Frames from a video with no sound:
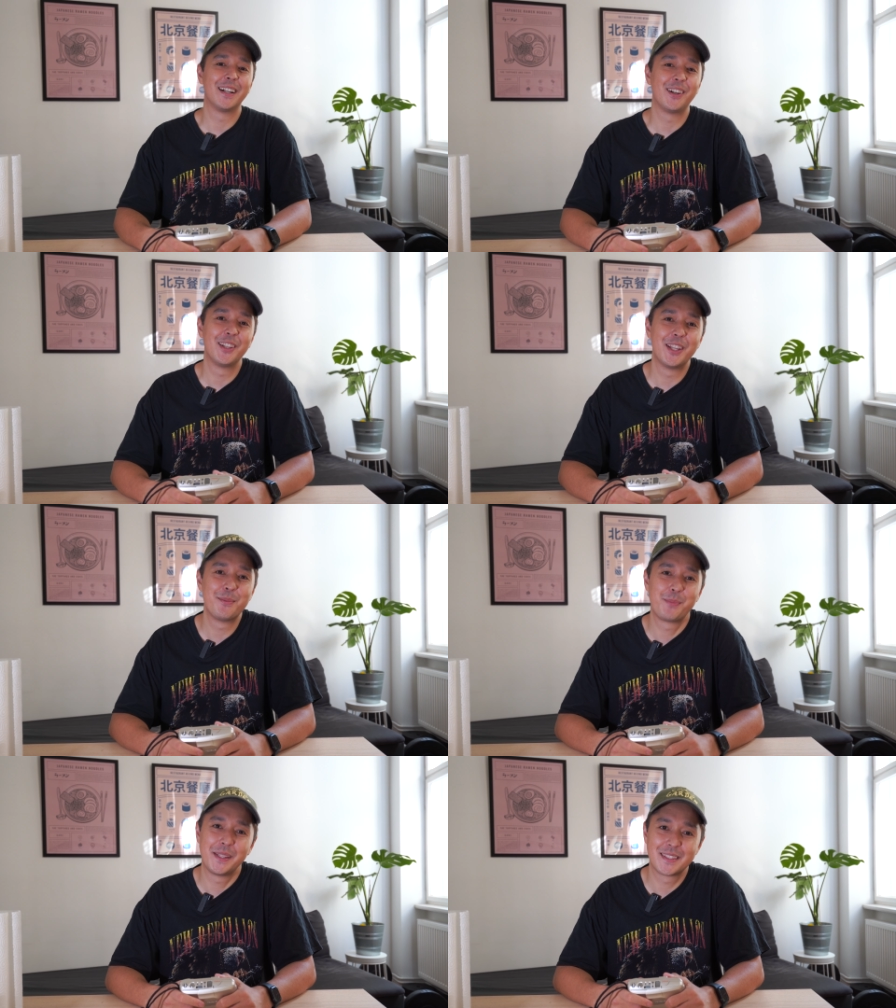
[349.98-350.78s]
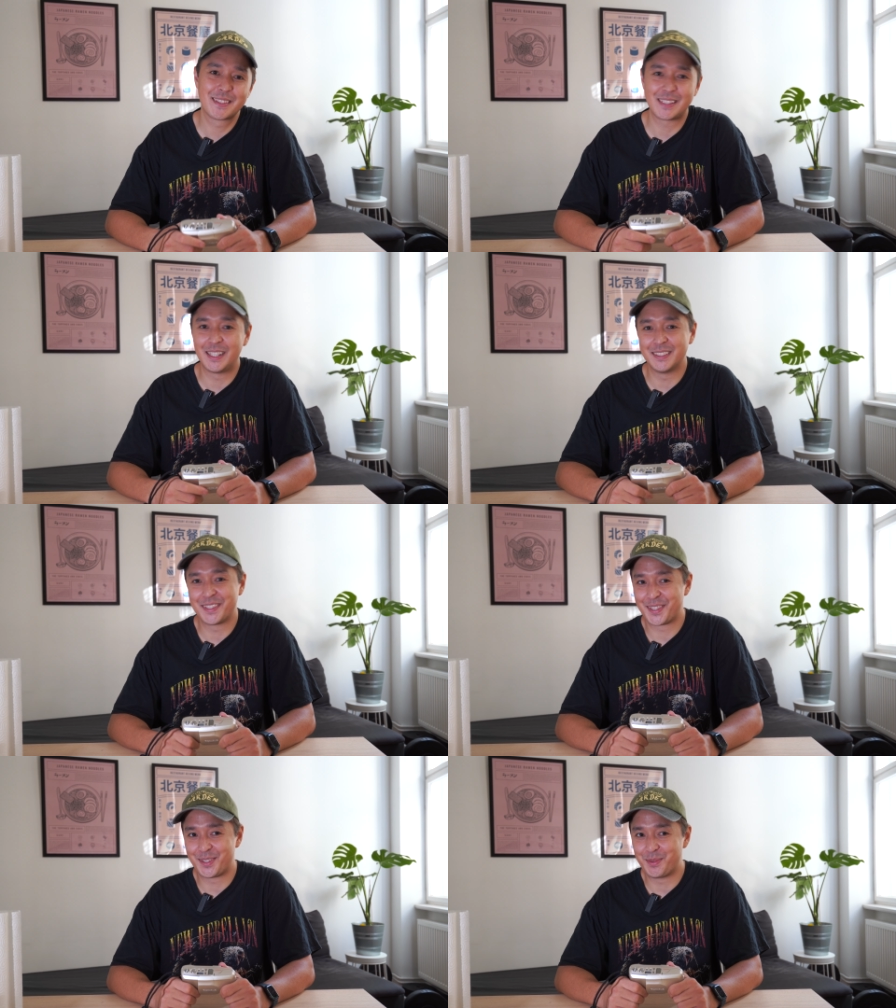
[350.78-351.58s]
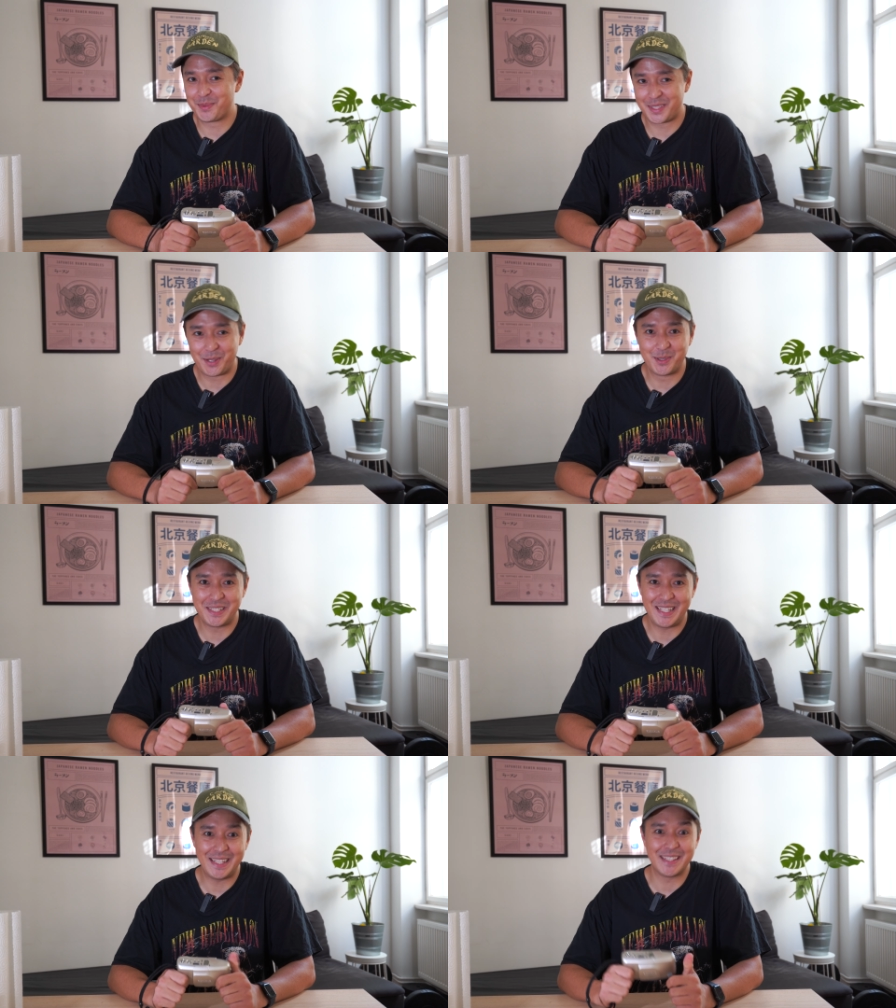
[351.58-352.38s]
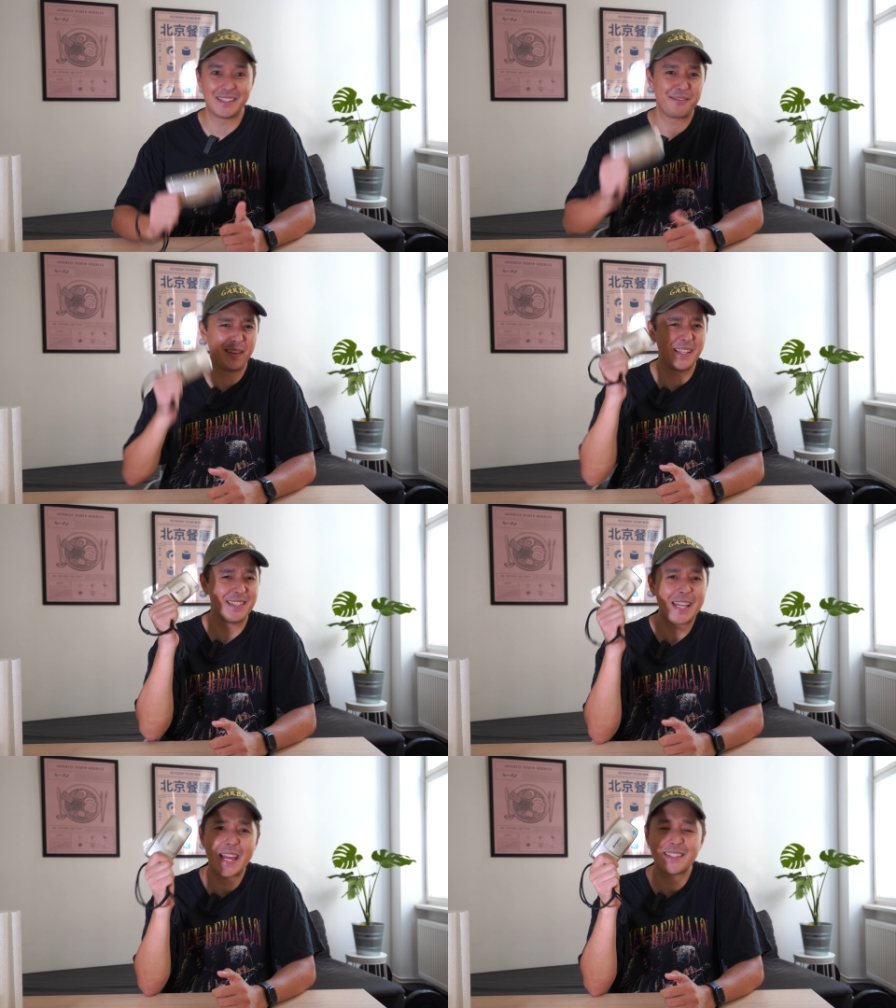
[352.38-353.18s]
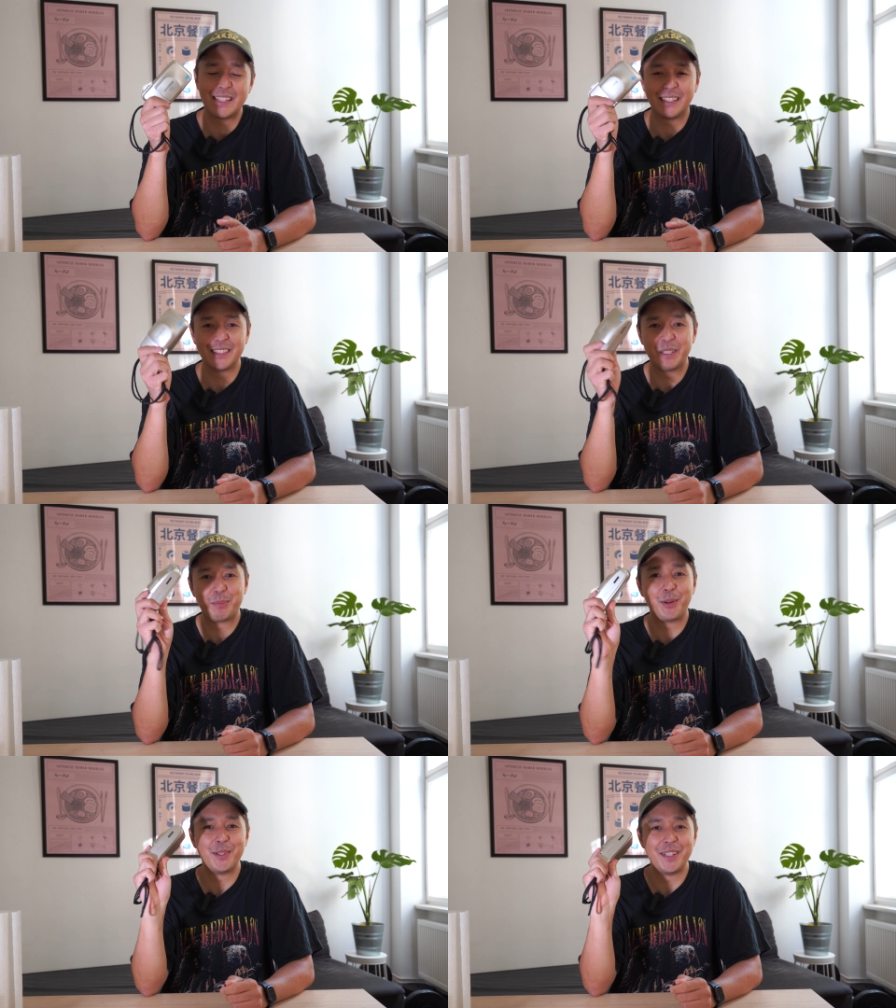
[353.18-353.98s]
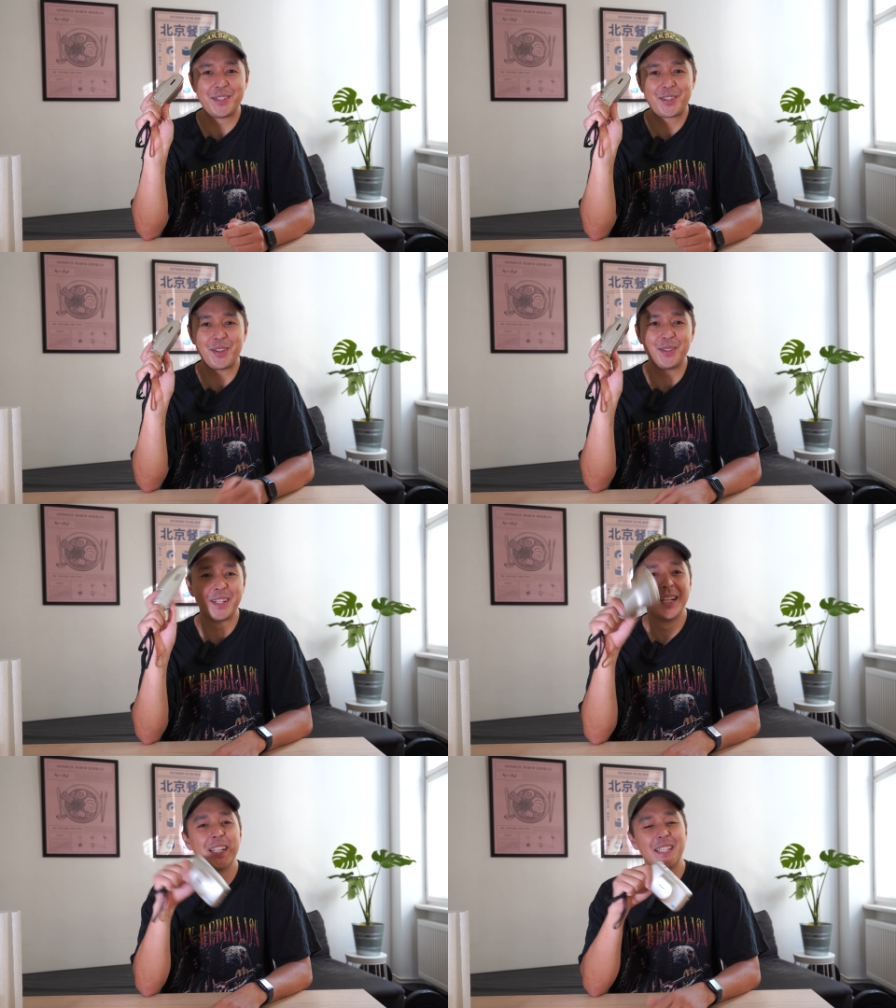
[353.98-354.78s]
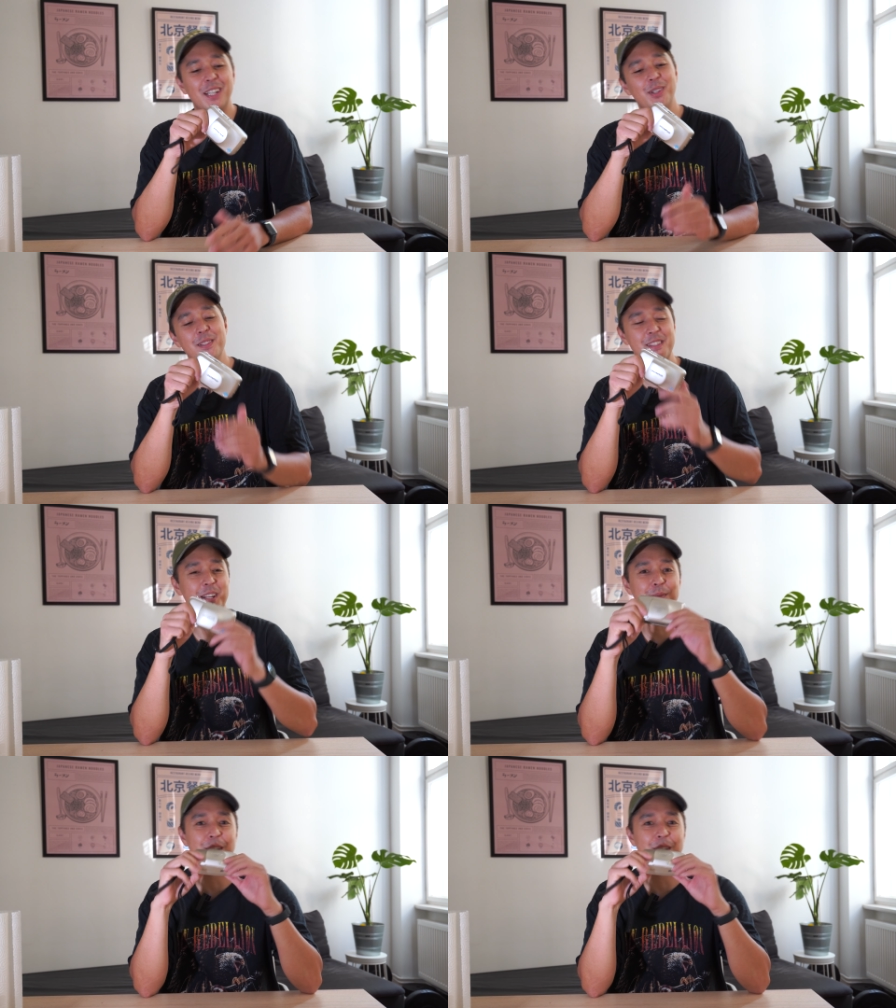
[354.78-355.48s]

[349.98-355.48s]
the Olympus Stylus Zoom 70 is a fantastic little point and shoot that holds up